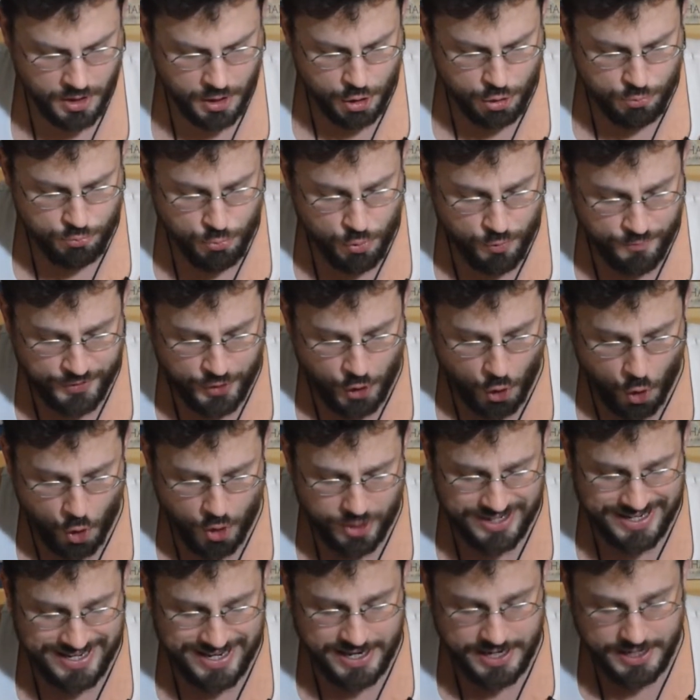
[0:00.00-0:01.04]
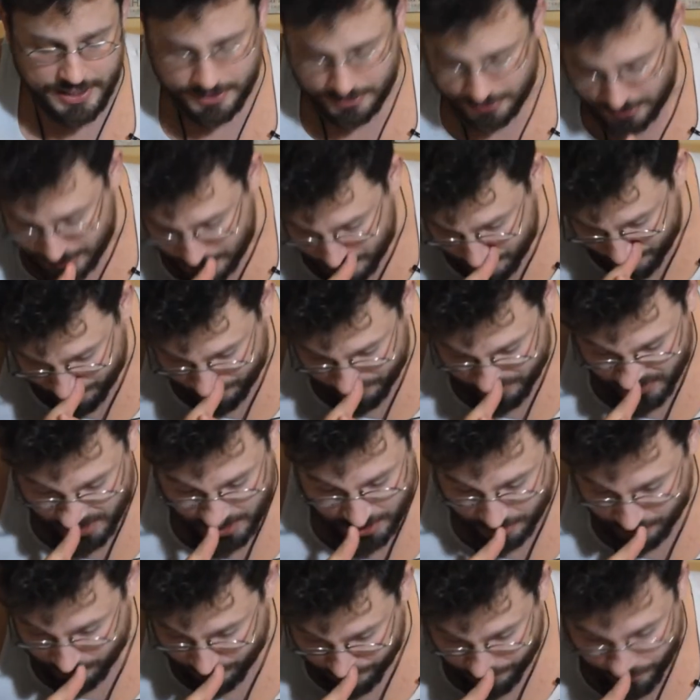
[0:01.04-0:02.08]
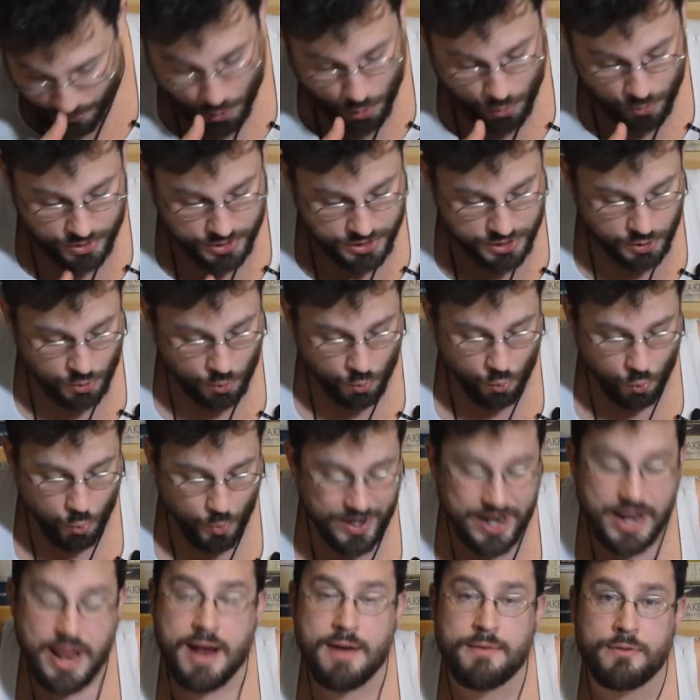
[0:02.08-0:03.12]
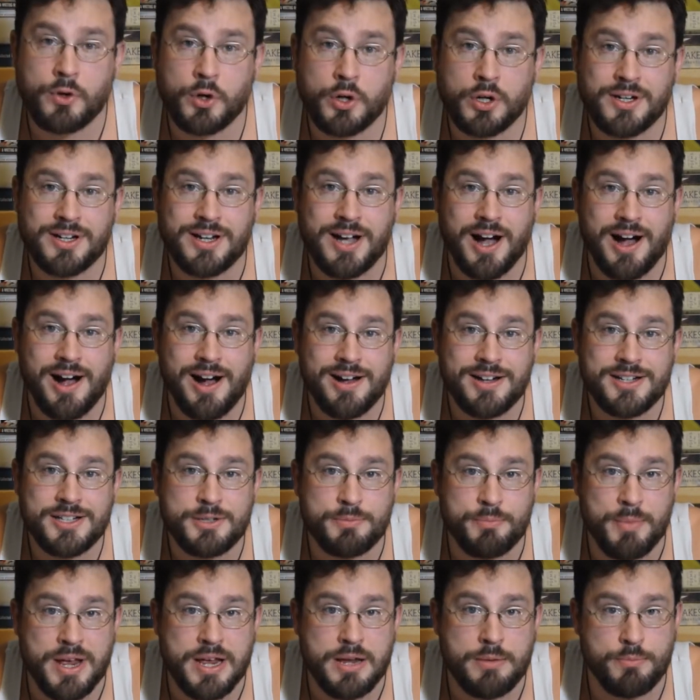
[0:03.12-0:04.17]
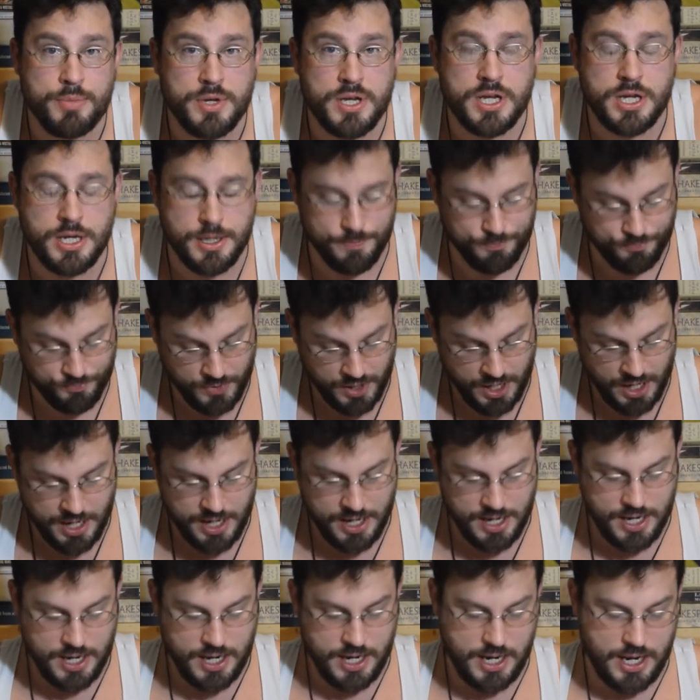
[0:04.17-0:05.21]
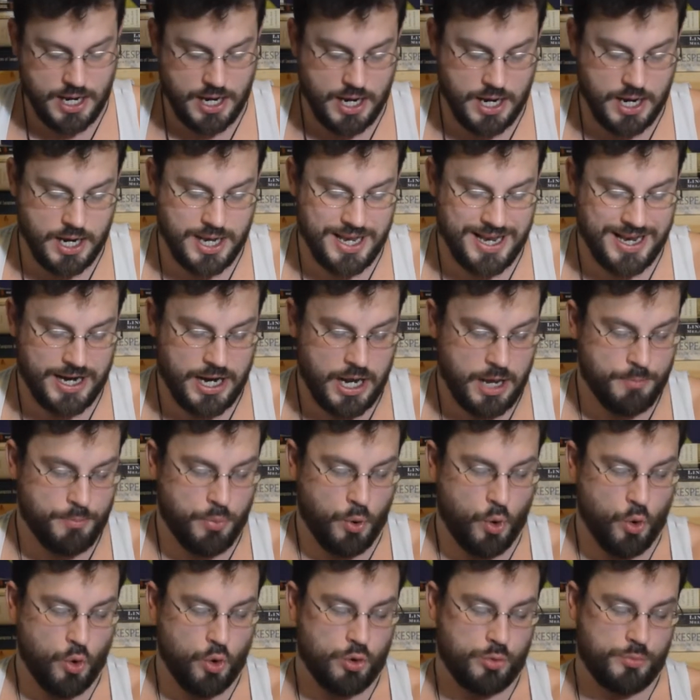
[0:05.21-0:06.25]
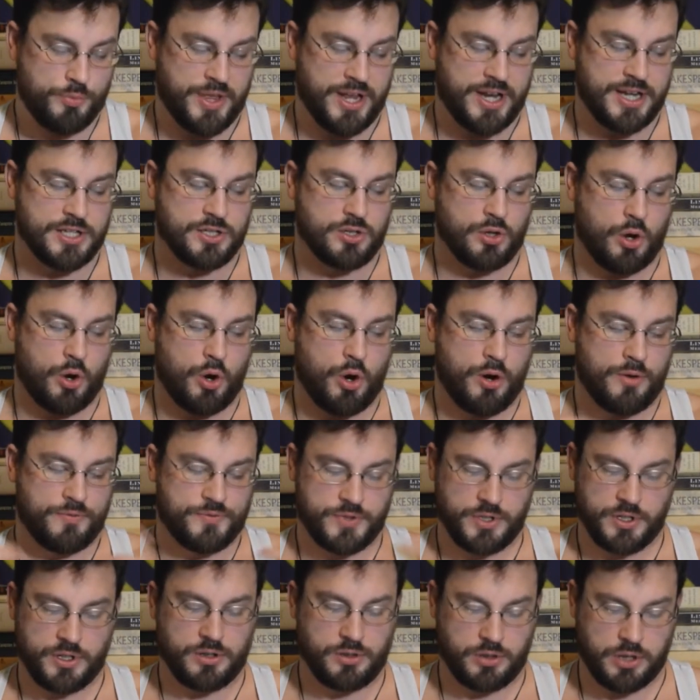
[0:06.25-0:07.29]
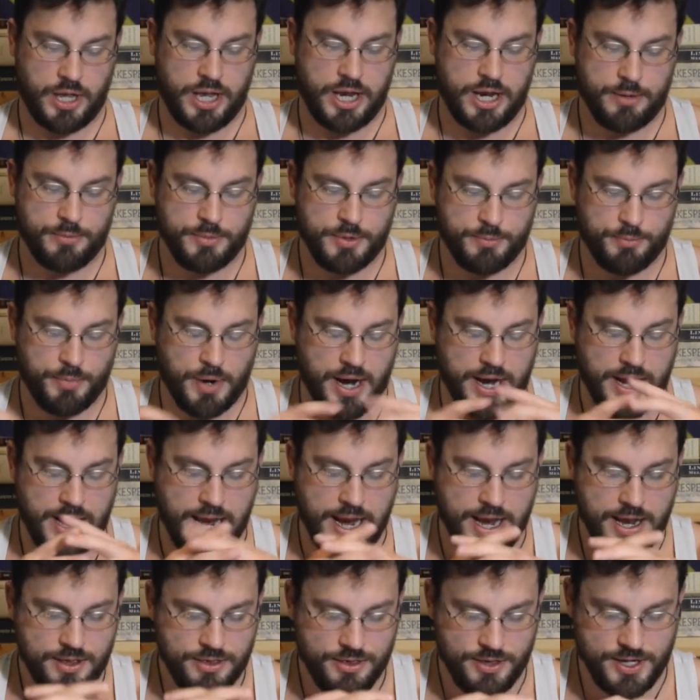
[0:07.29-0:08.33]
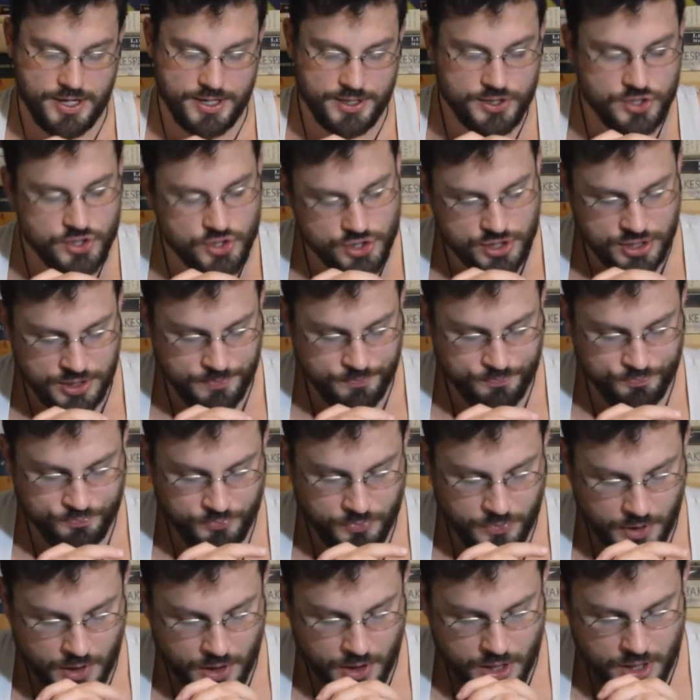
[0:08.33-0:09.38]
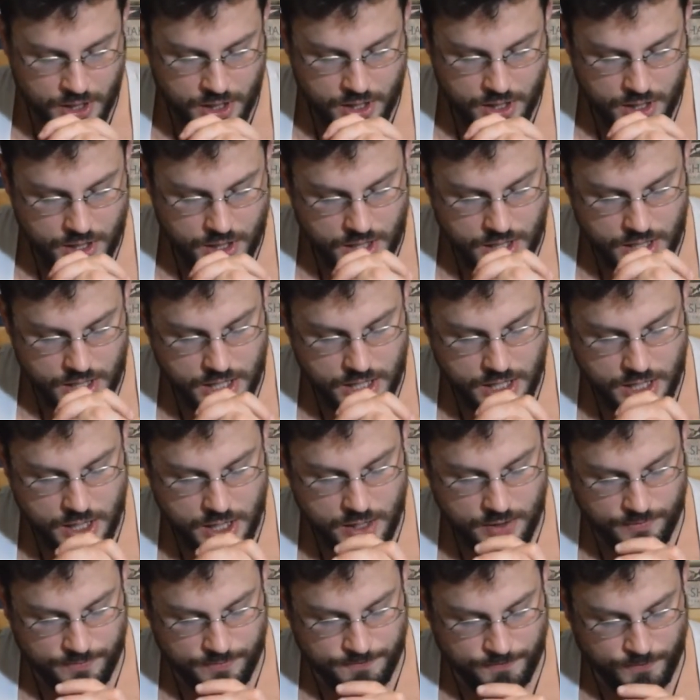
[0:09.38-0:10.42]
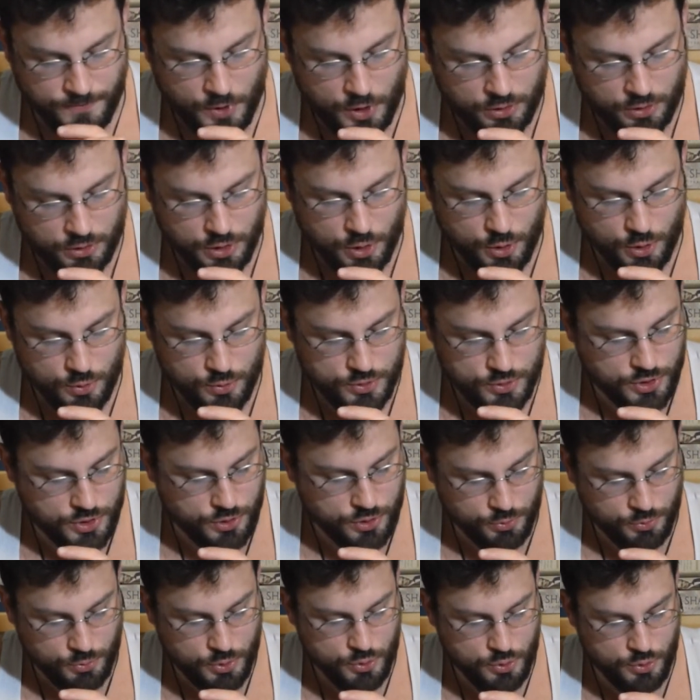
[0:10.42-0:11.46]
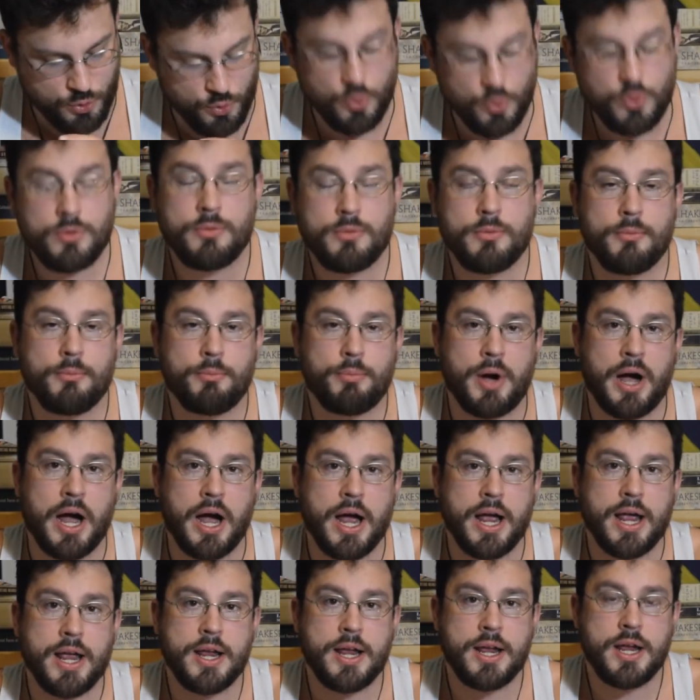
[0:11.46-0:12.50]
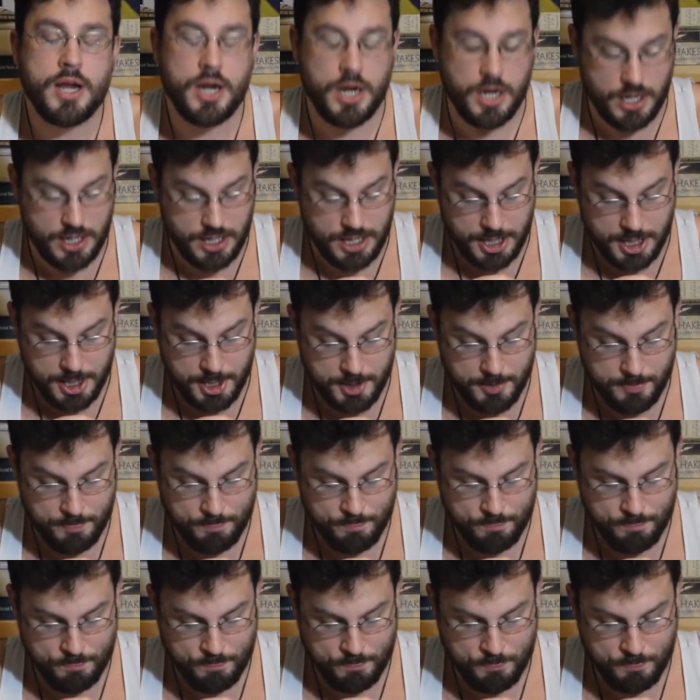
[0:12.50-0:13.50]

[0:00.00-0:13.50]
Moving on, Henley invokes whatever gods may be. Uh, in a poem that is often claimed by atheists, he follows through by um,